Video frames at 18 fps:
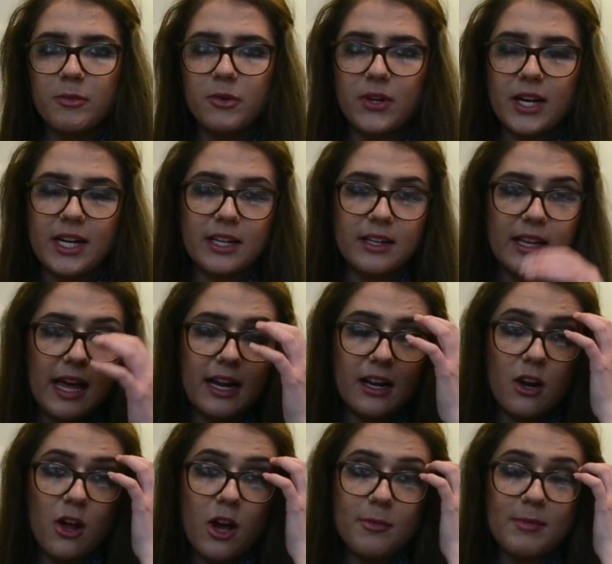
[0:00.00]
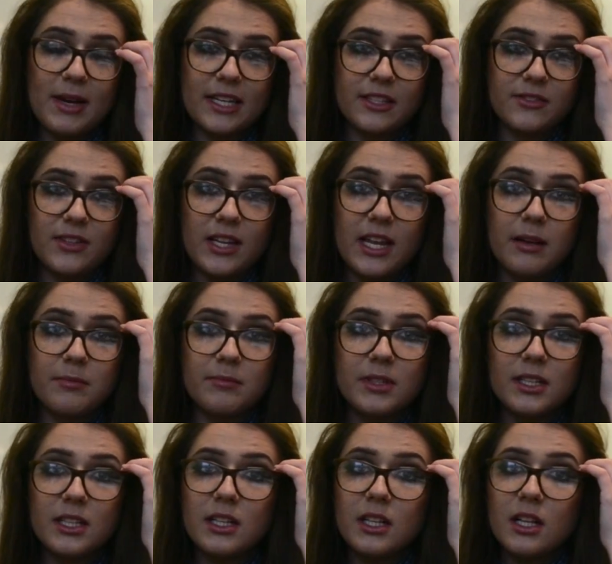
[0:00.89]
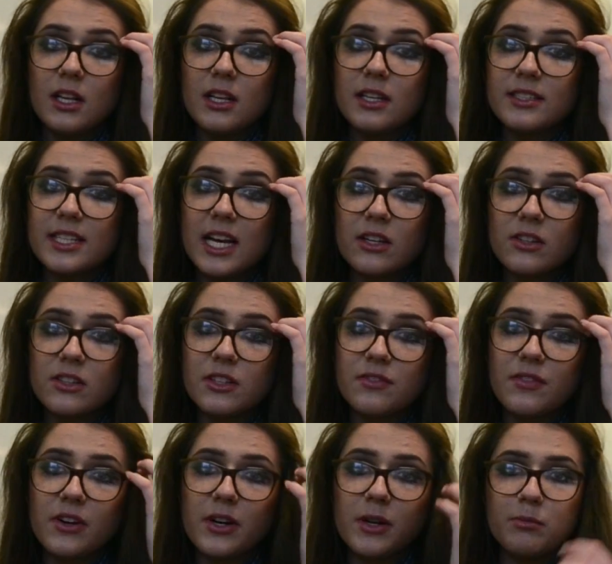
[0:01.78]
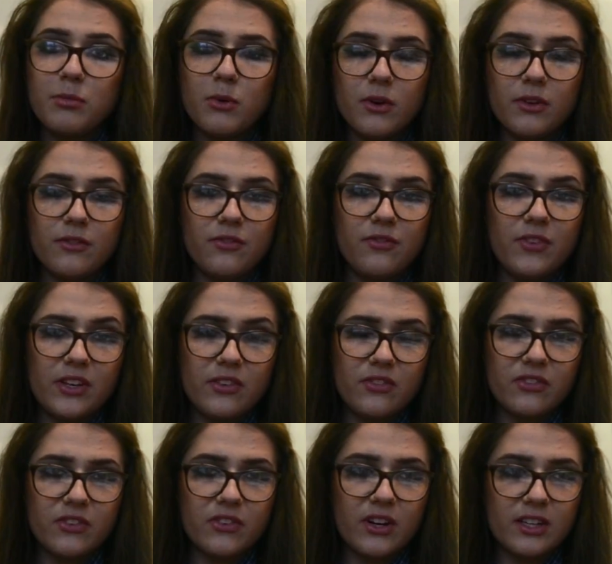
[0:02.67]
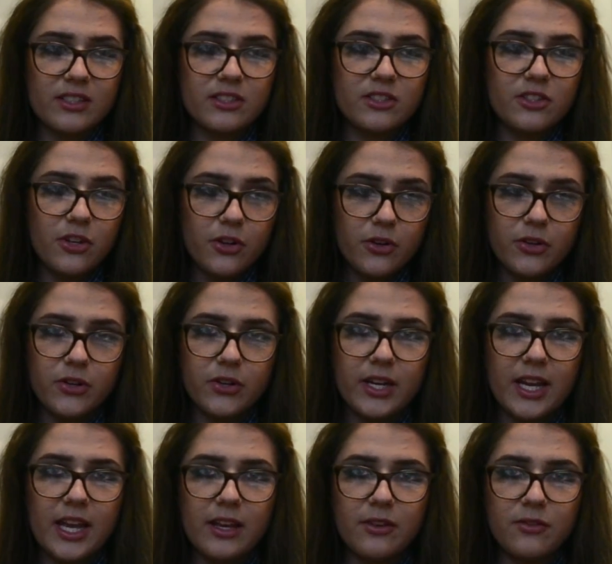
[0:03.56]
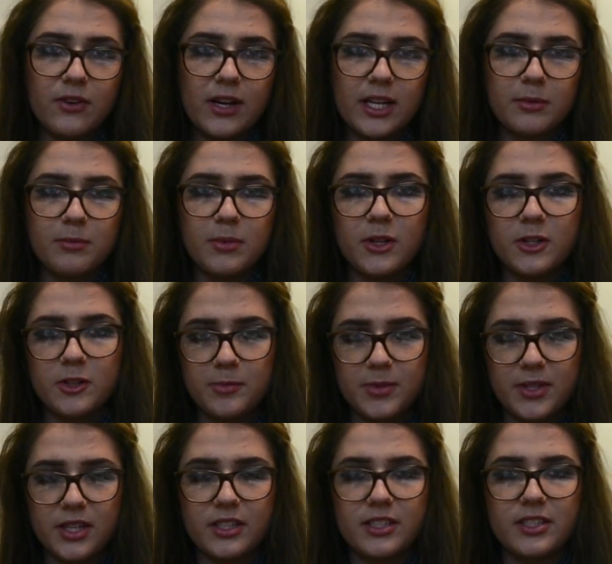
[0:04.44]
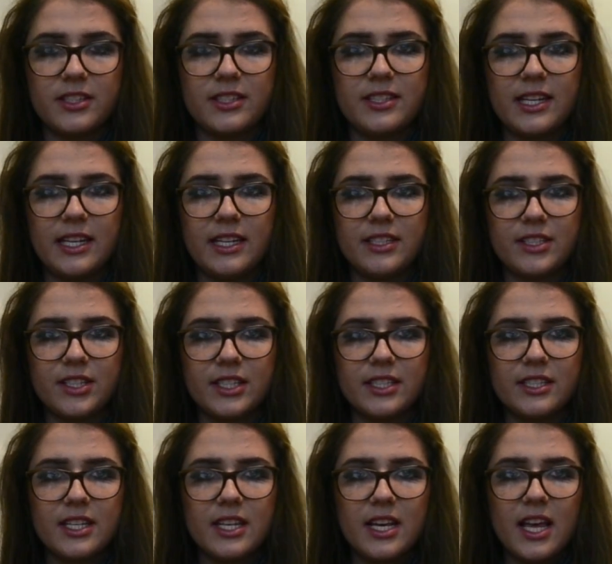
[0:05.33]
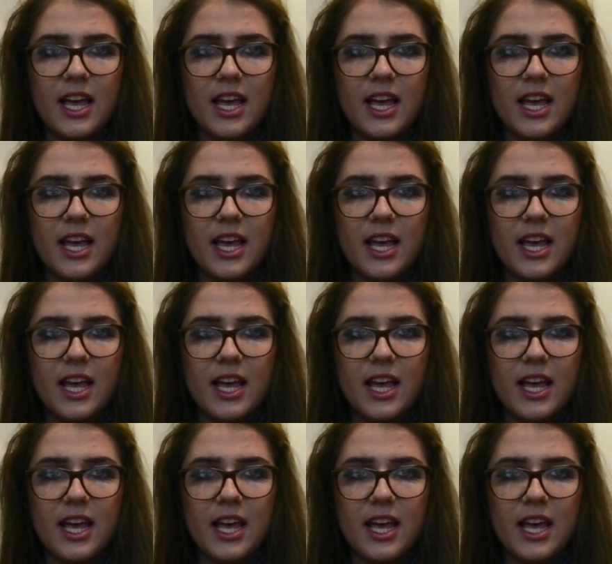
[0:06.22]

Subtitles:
create that climax for them. Sound is a very important thing for us to create throughout the post-production stages.